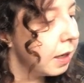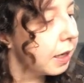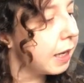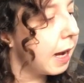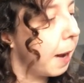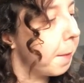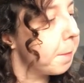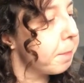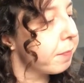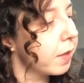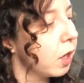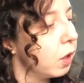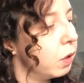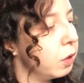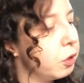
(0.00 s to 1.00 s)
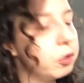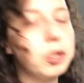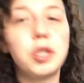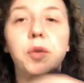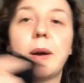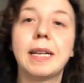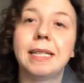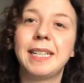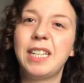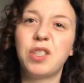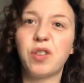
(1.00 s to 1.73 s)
Yeah, 120,